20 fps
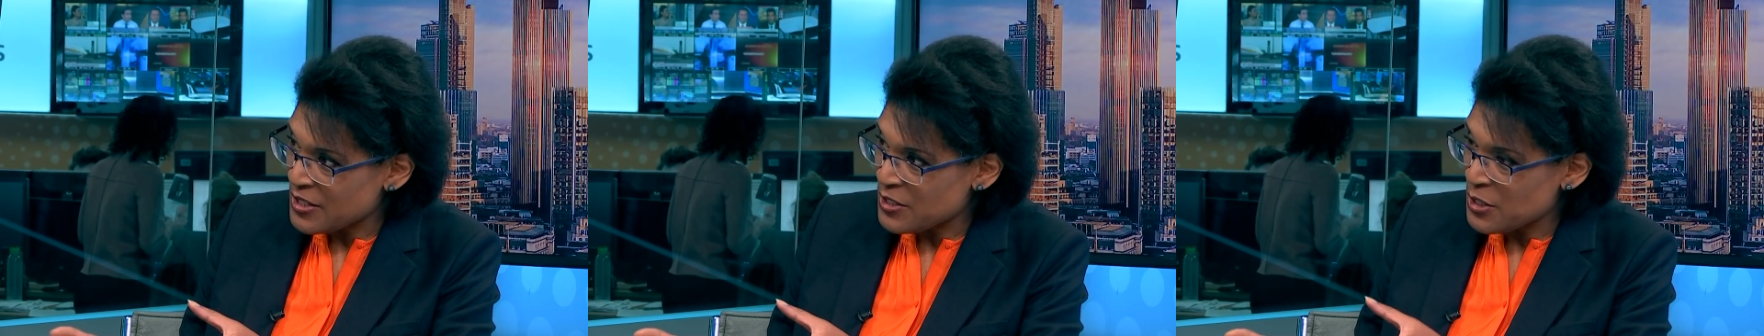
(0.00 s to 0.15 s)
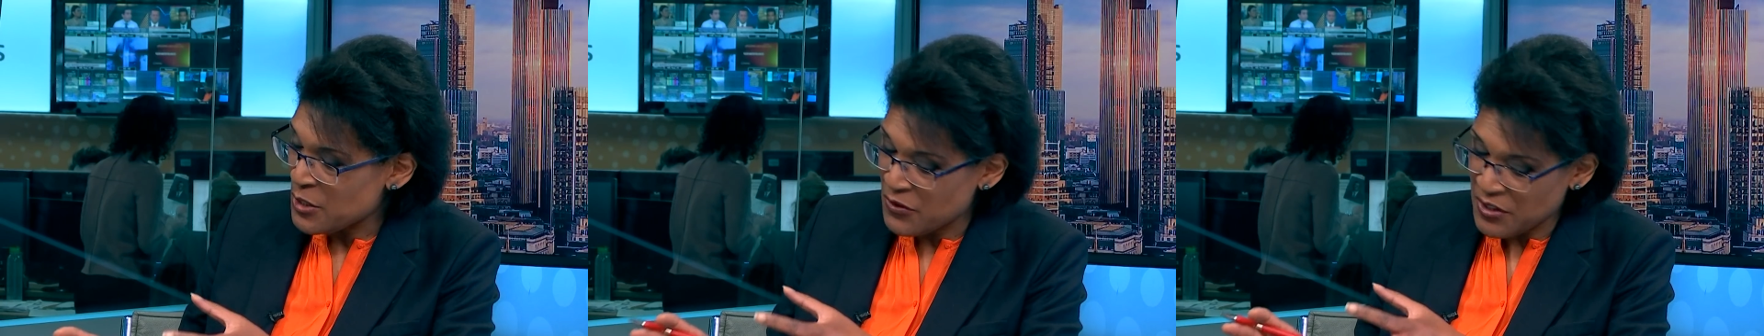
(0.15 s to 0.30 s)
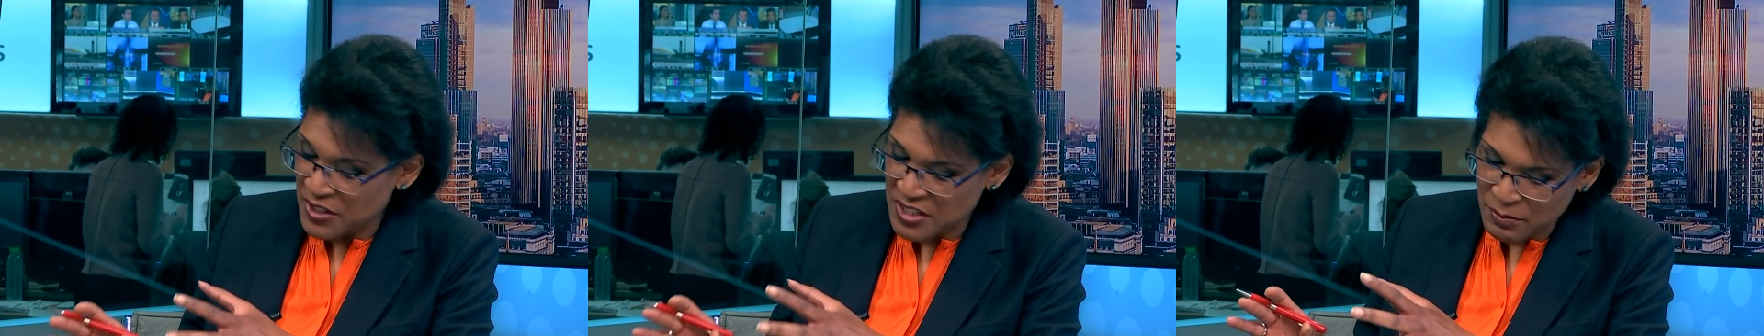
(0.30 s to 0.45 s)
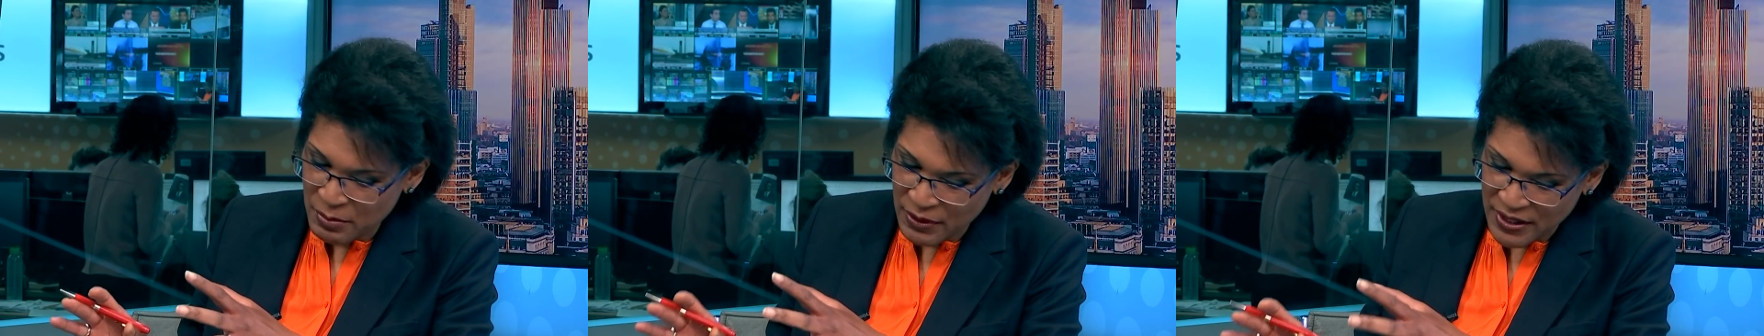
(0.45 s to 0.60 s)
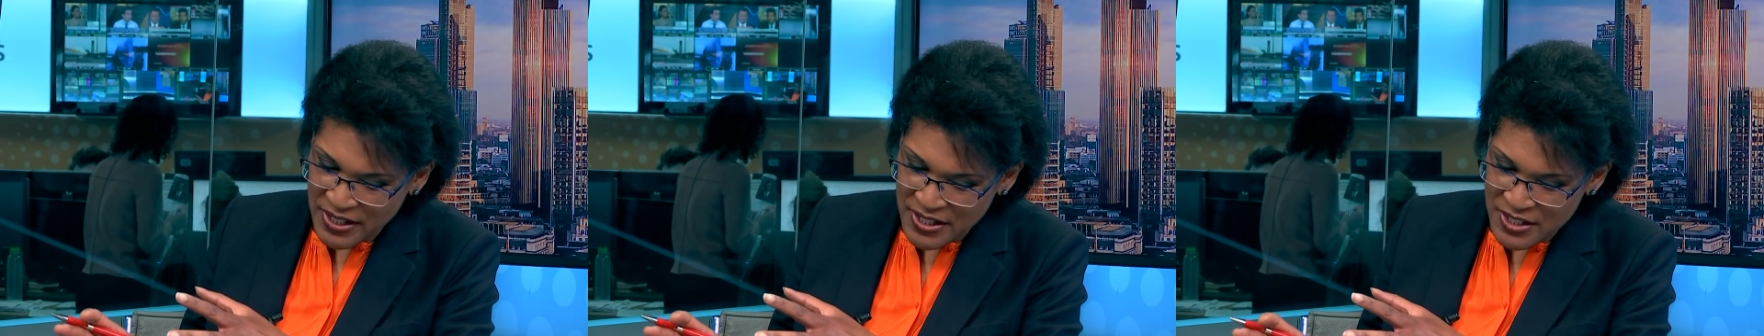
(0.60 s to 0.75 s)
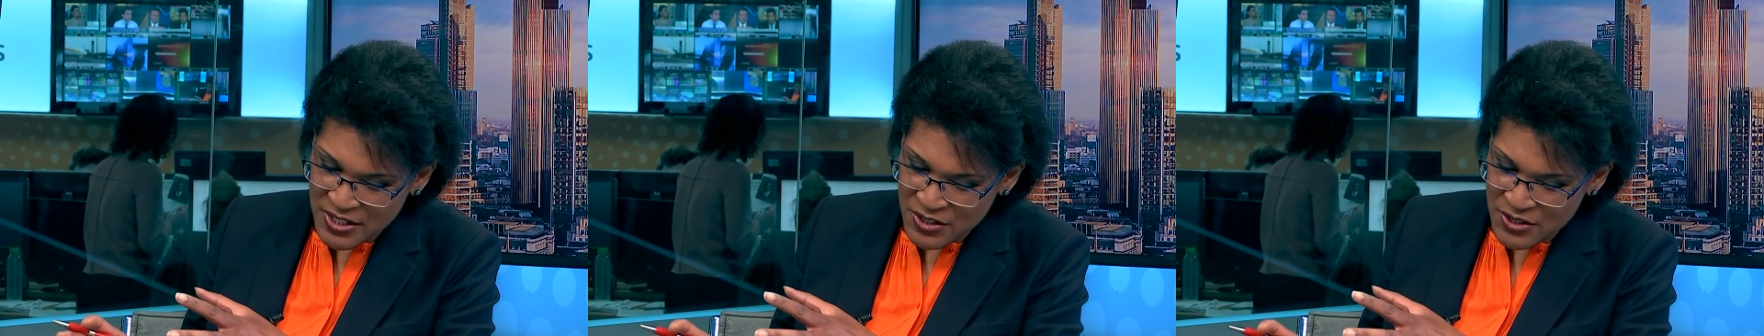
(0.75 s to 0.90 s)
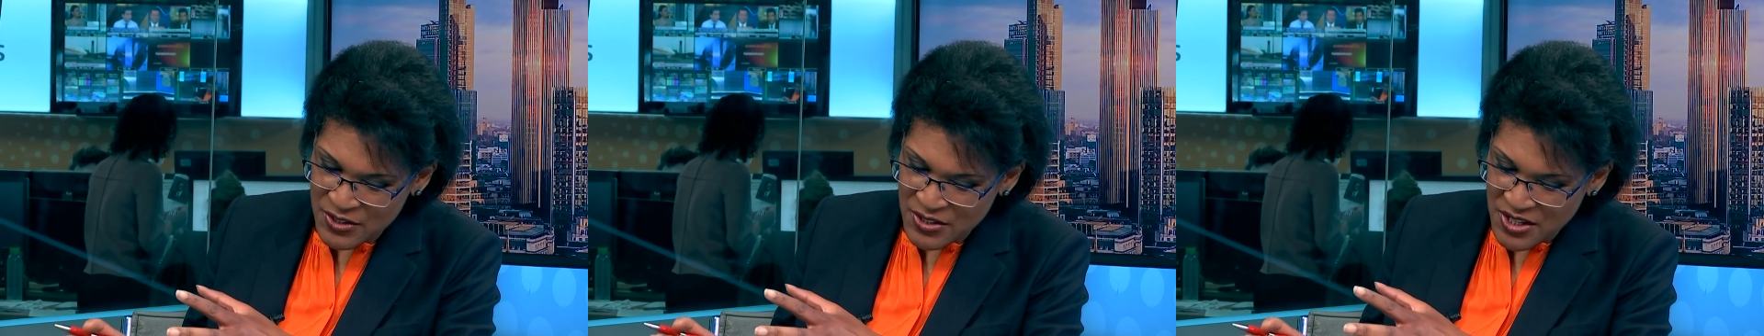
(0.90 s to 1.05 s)
as you've
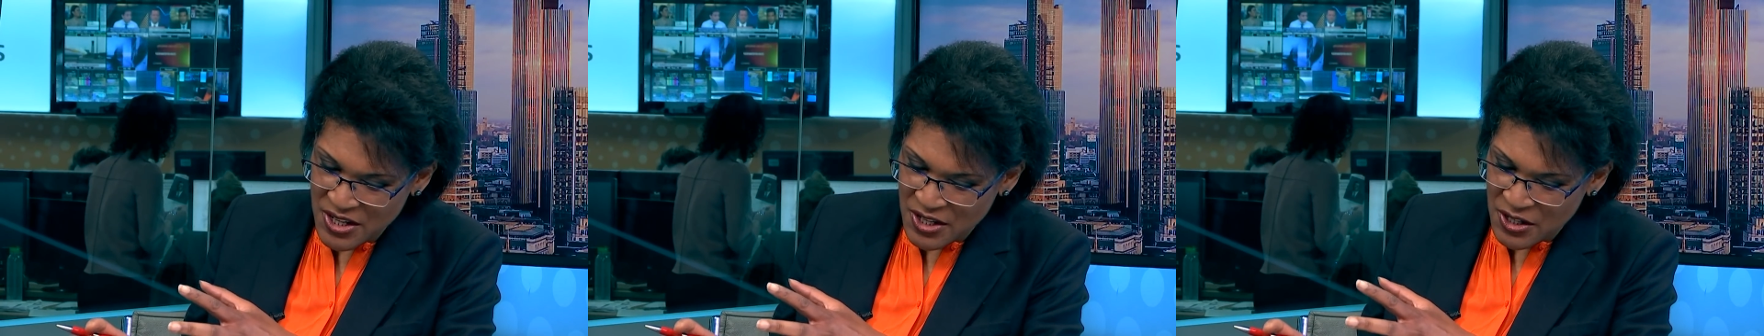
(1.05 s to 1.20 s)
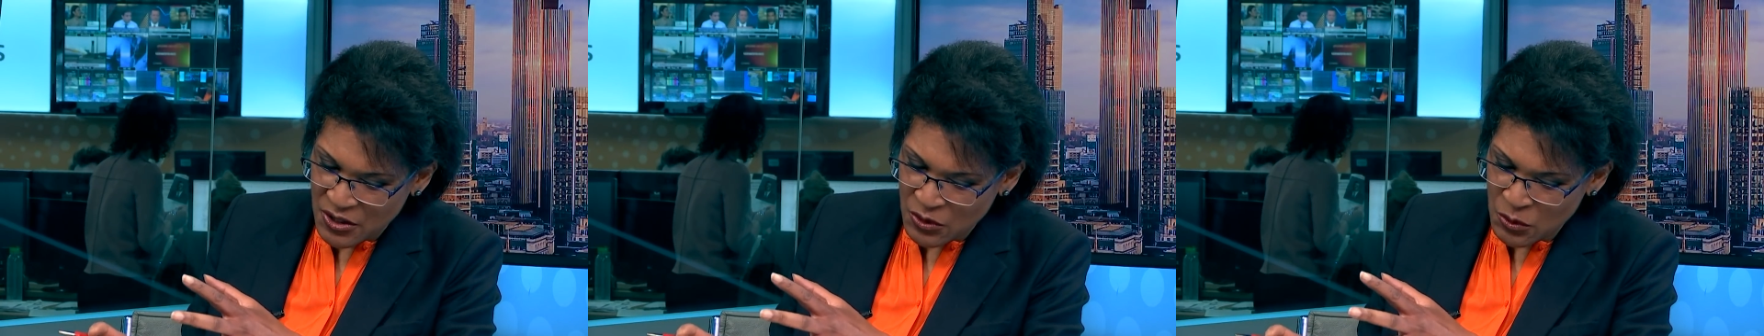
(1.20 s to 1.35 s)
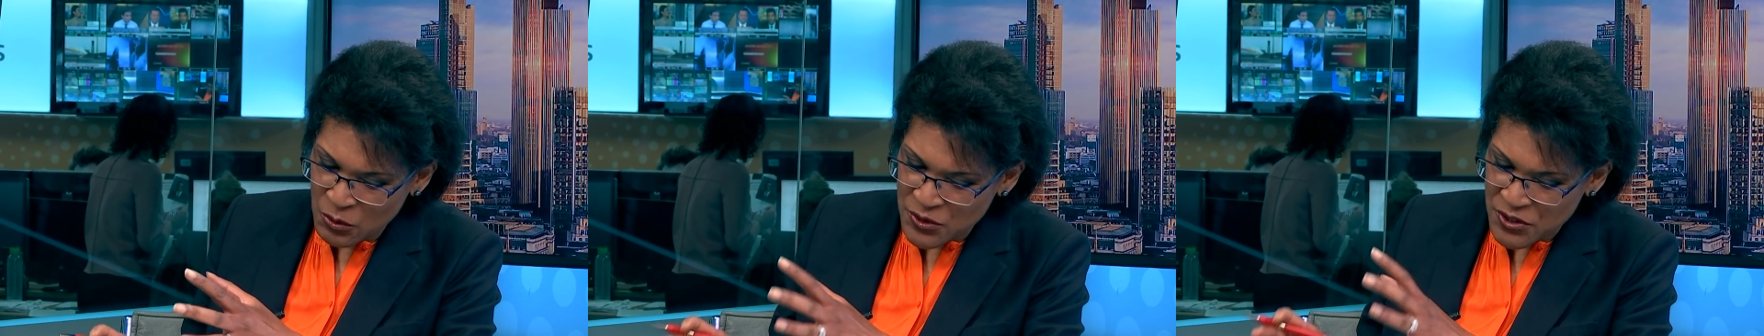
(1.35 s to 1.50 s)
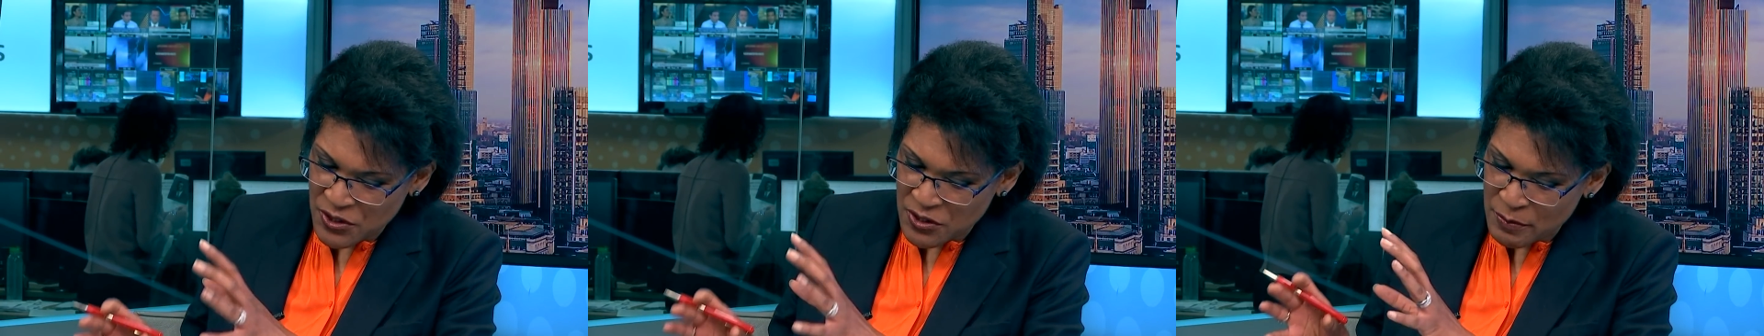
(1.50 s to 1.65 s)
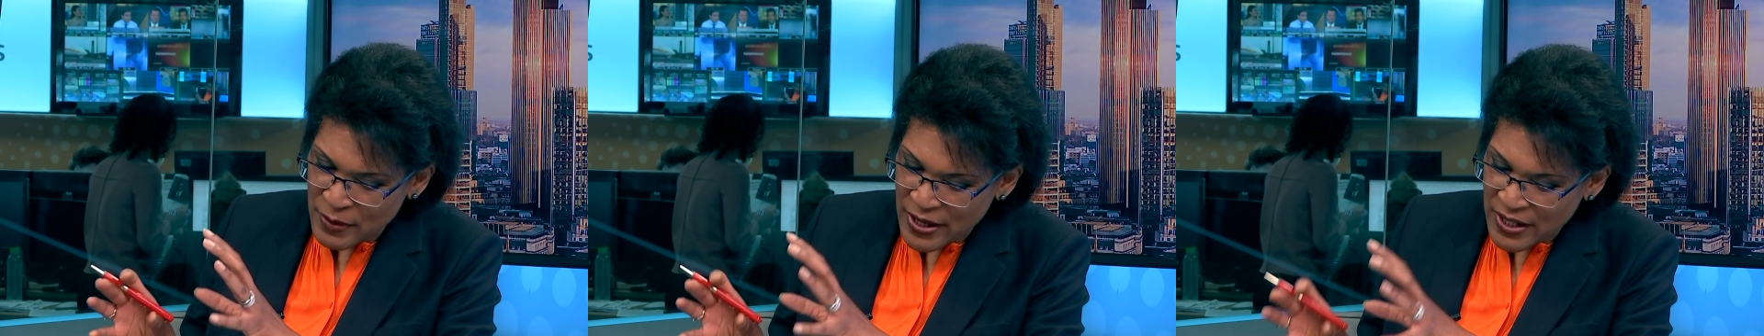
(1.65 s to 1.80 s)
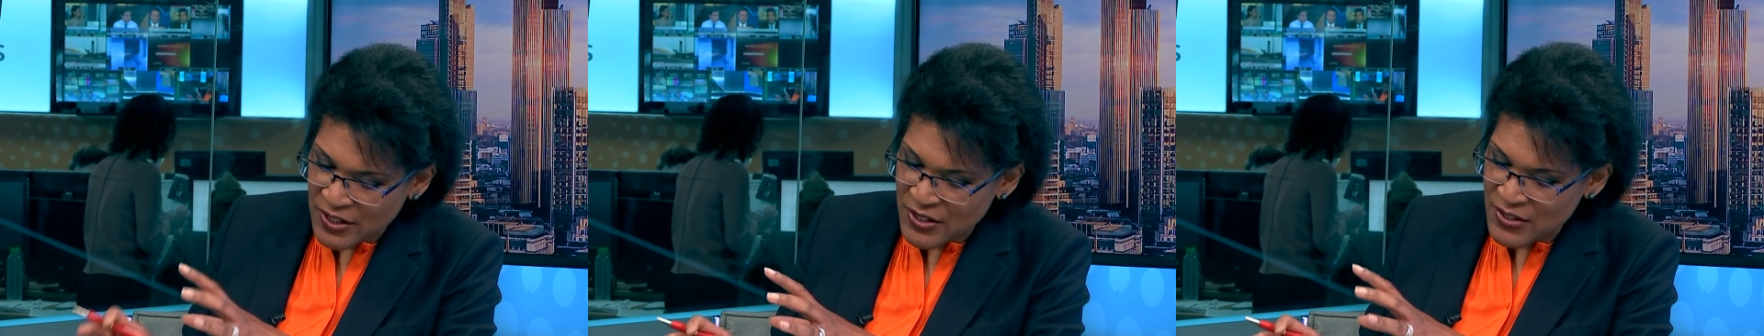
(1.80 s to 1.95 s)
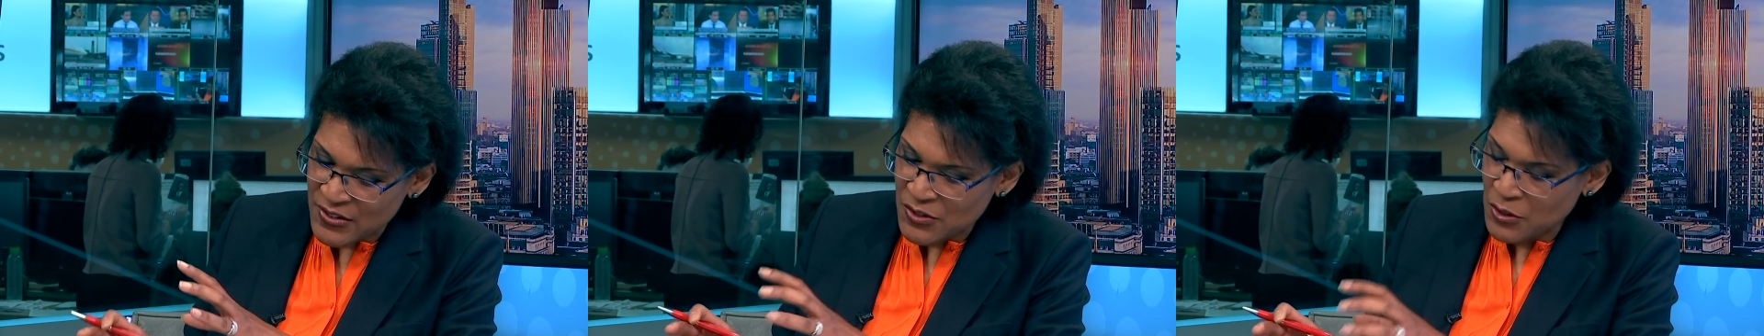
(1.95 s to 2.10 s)
explained, and also the
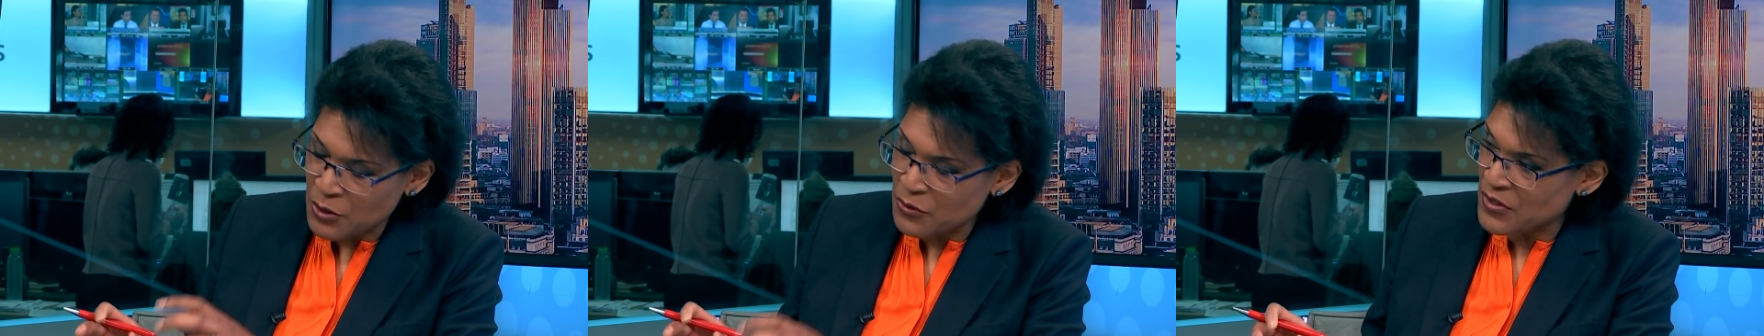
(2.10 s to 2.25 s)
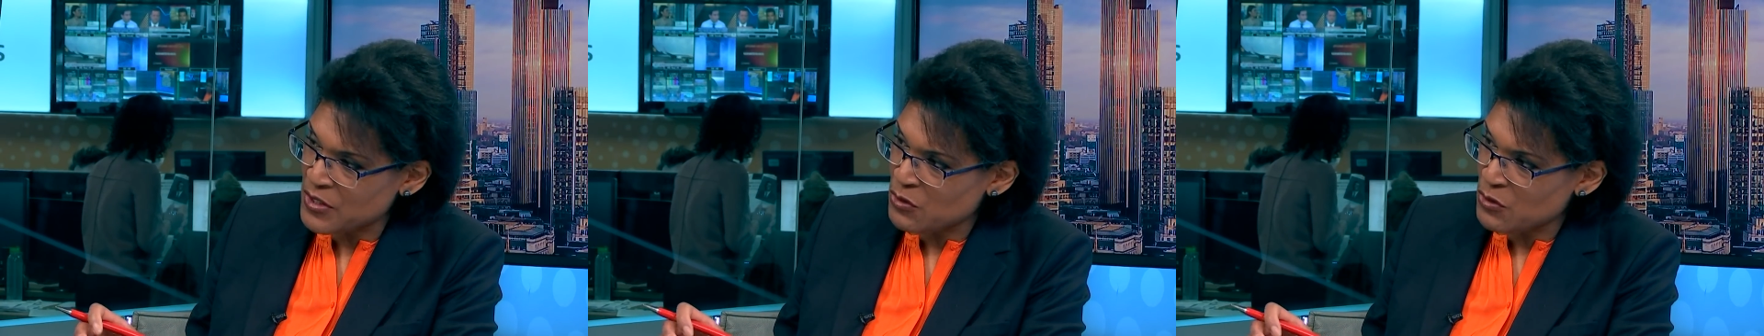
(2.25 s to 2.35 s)
bank itself,